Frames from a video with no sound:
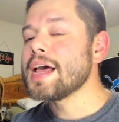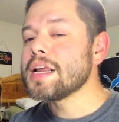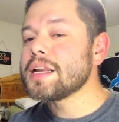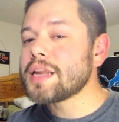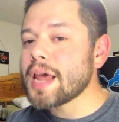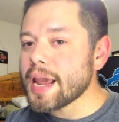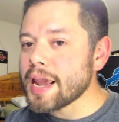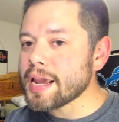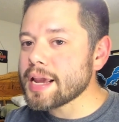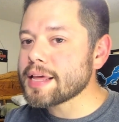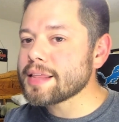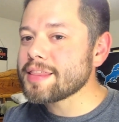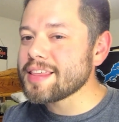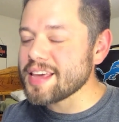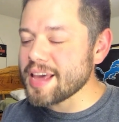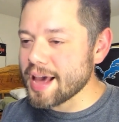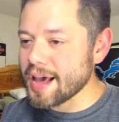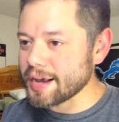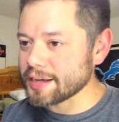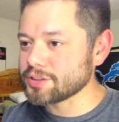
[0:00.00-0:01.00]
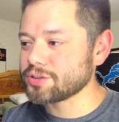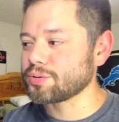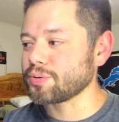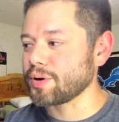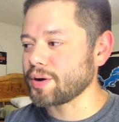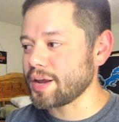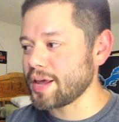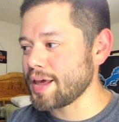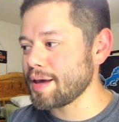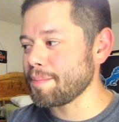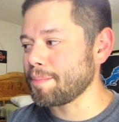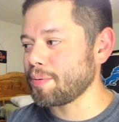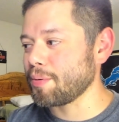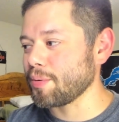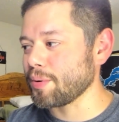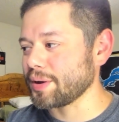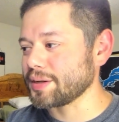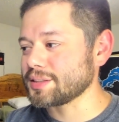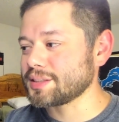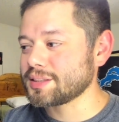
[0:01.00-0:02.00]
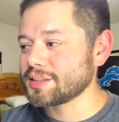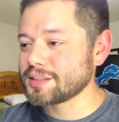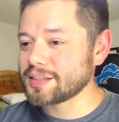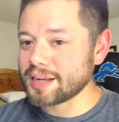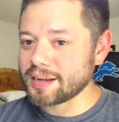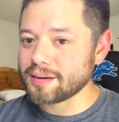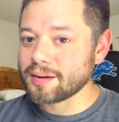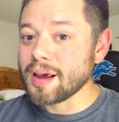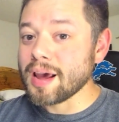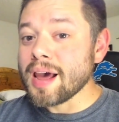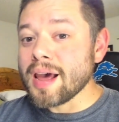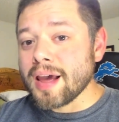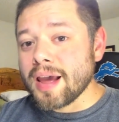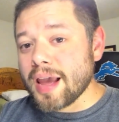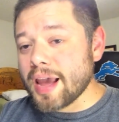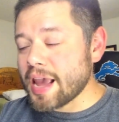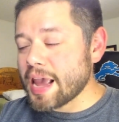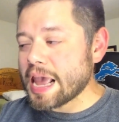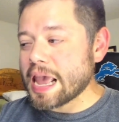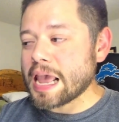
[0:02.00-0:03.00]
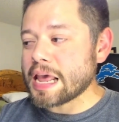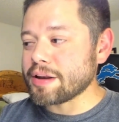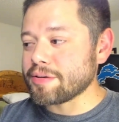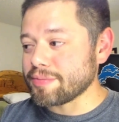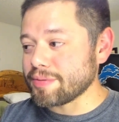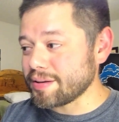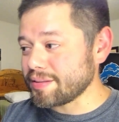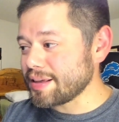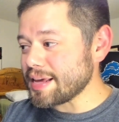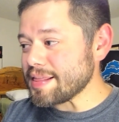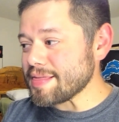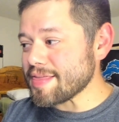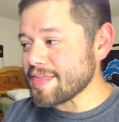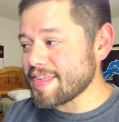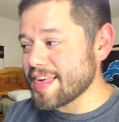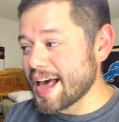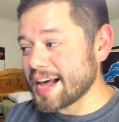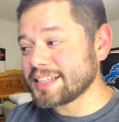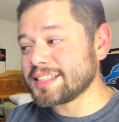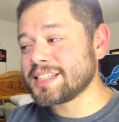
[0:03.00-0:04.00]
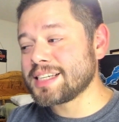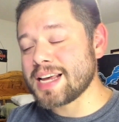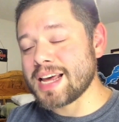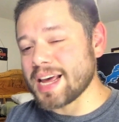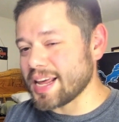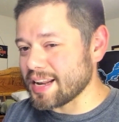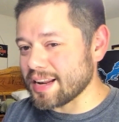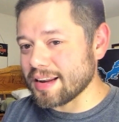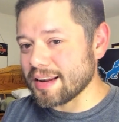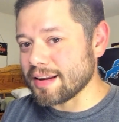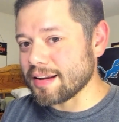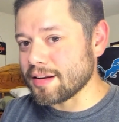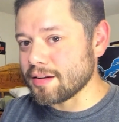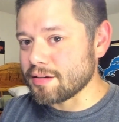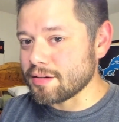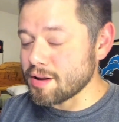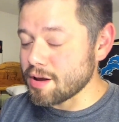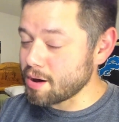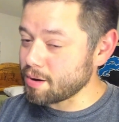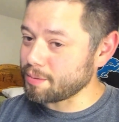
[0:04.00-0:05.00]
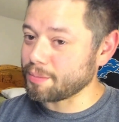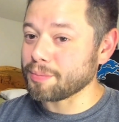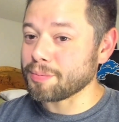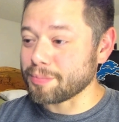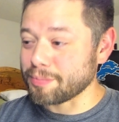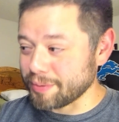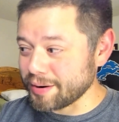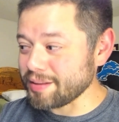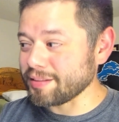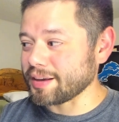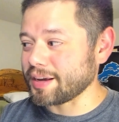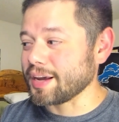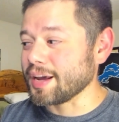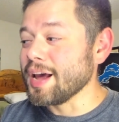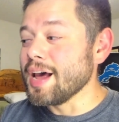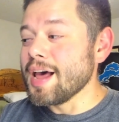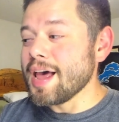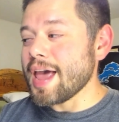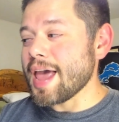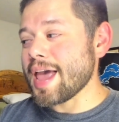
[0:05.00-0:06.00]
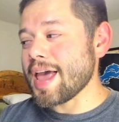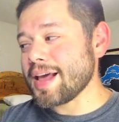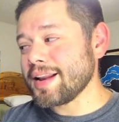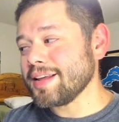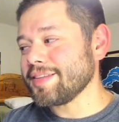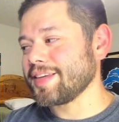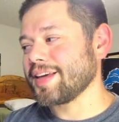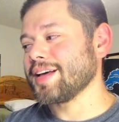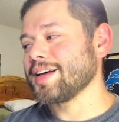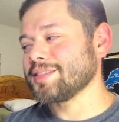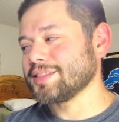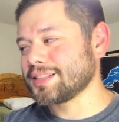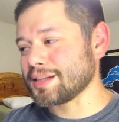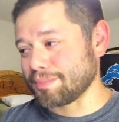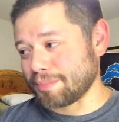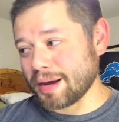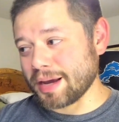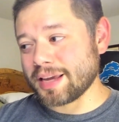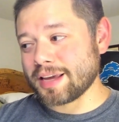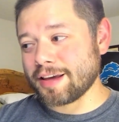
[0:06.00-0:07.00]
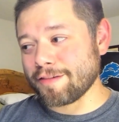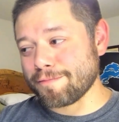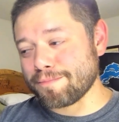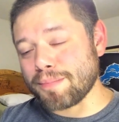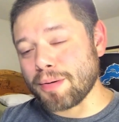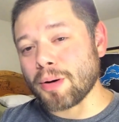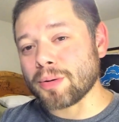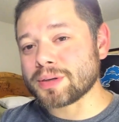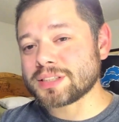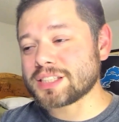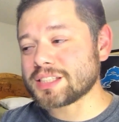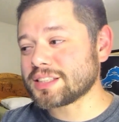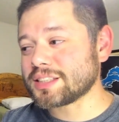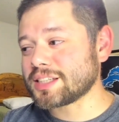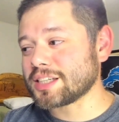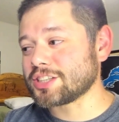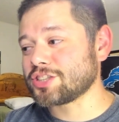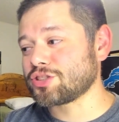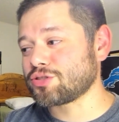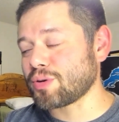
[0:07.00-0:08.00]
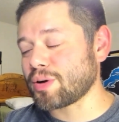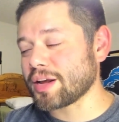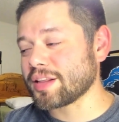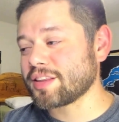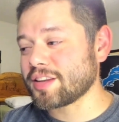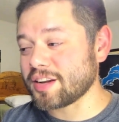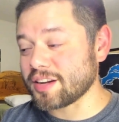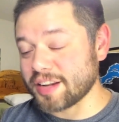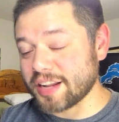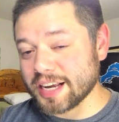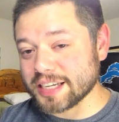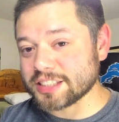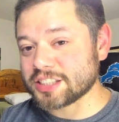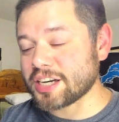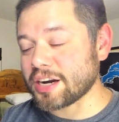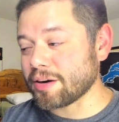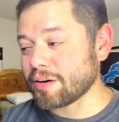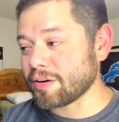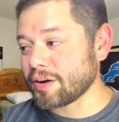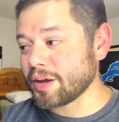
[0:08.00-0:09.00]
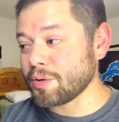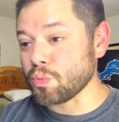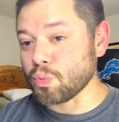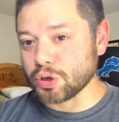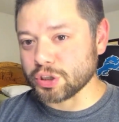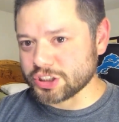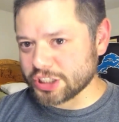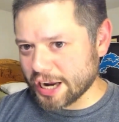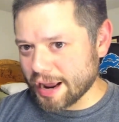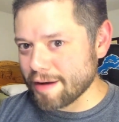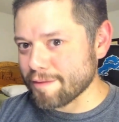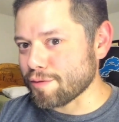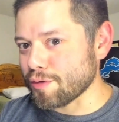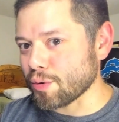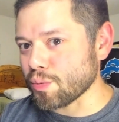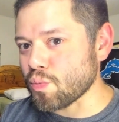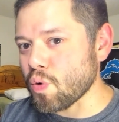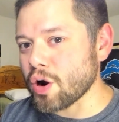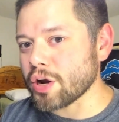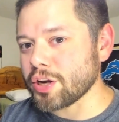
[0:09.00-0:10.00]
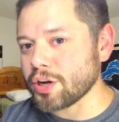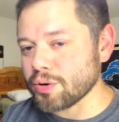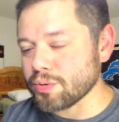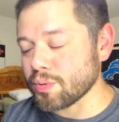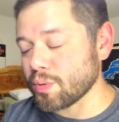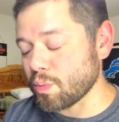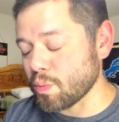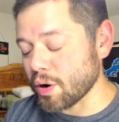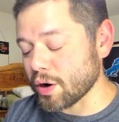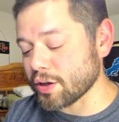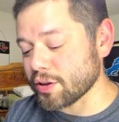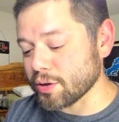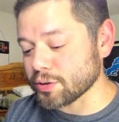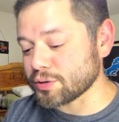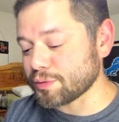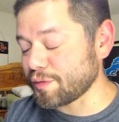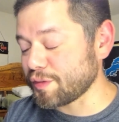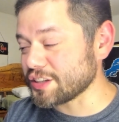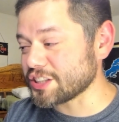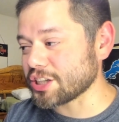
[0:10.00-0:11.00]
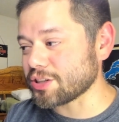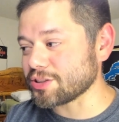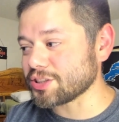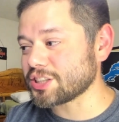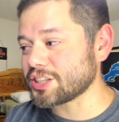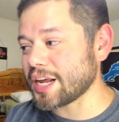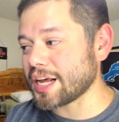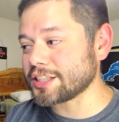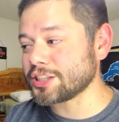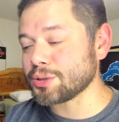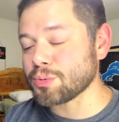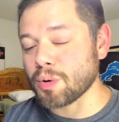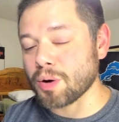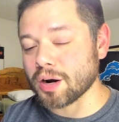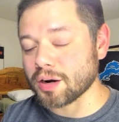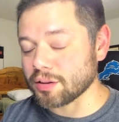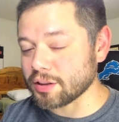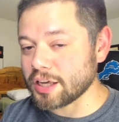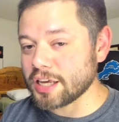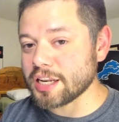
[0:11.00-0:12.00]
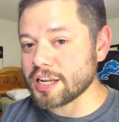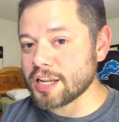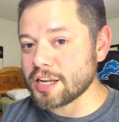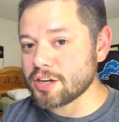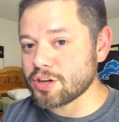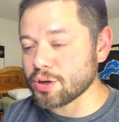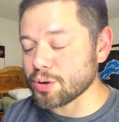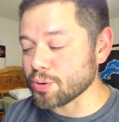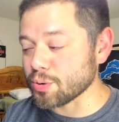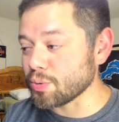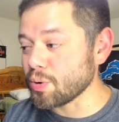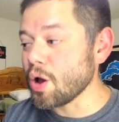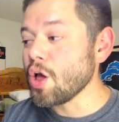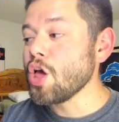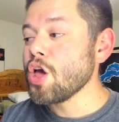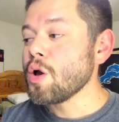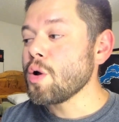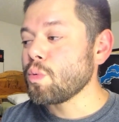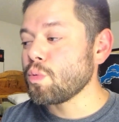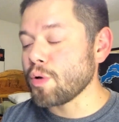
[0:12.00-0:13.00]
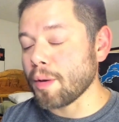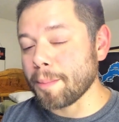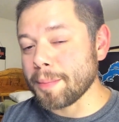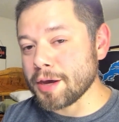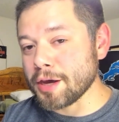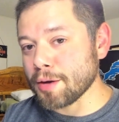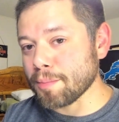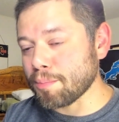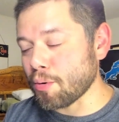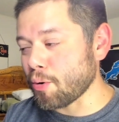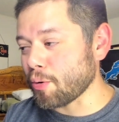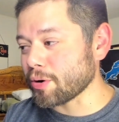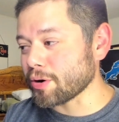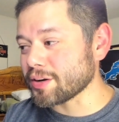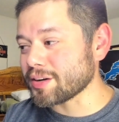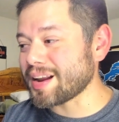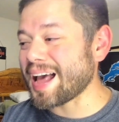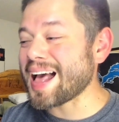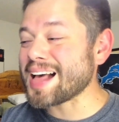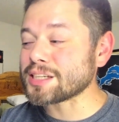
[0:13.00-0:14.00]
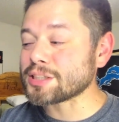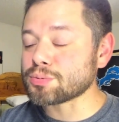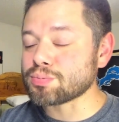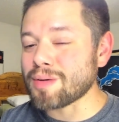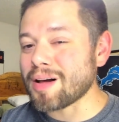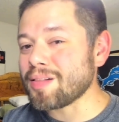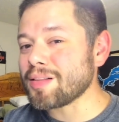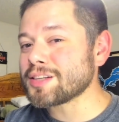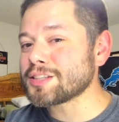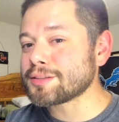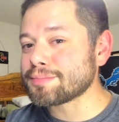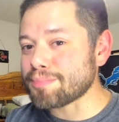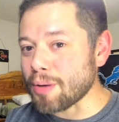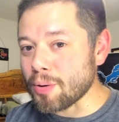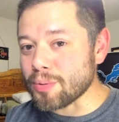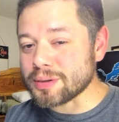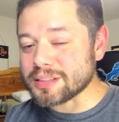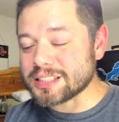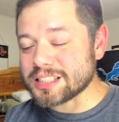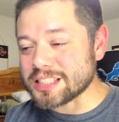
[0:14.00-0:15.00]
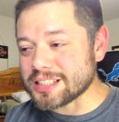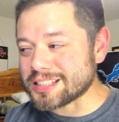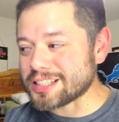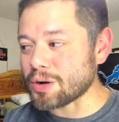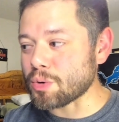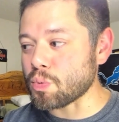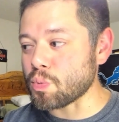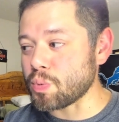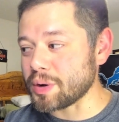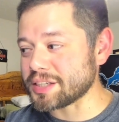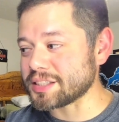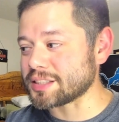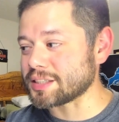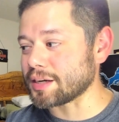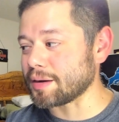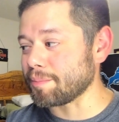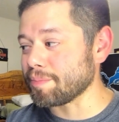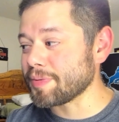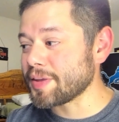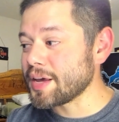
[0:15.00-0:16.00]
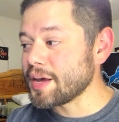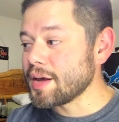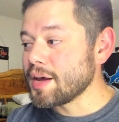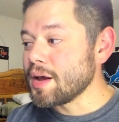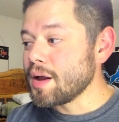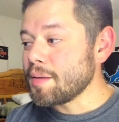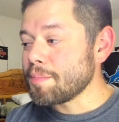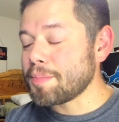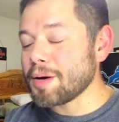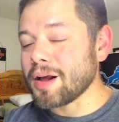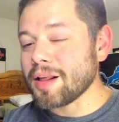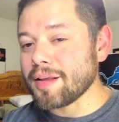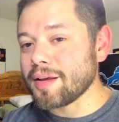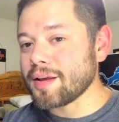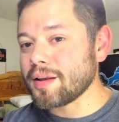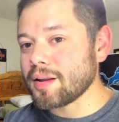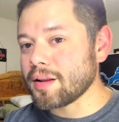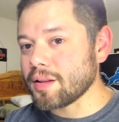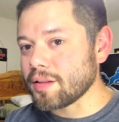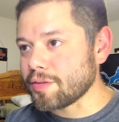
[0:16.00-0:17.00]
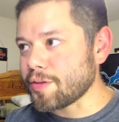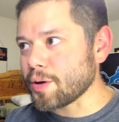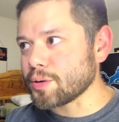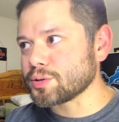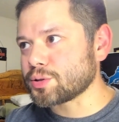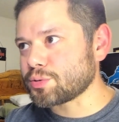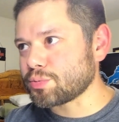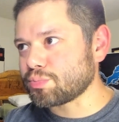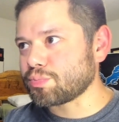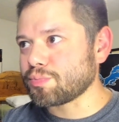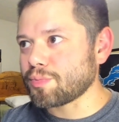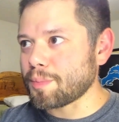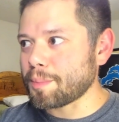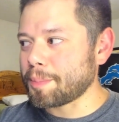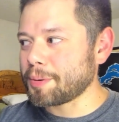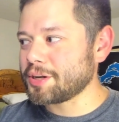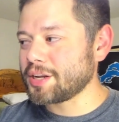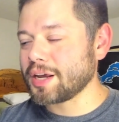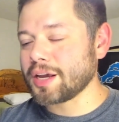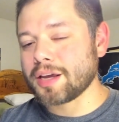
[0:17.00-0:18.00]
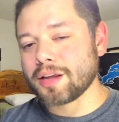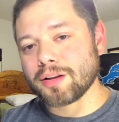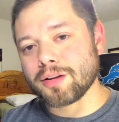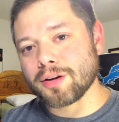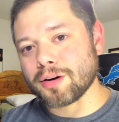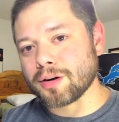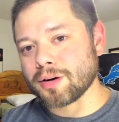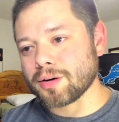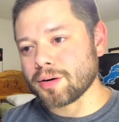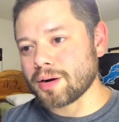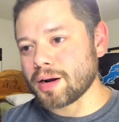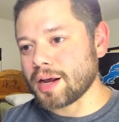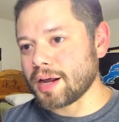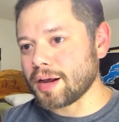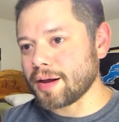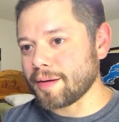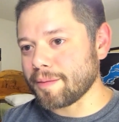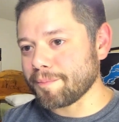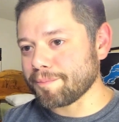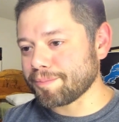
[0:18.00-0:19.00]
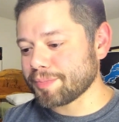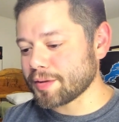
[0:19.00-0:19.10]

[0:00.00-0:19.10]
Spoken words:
take the extra hit points. And really, that's it. No, really. Anything else that might give bonuses to strength and dexterity, whichever one of those physical stats you want to lean into, will be important, as well as bonuses to wisdom. But those particular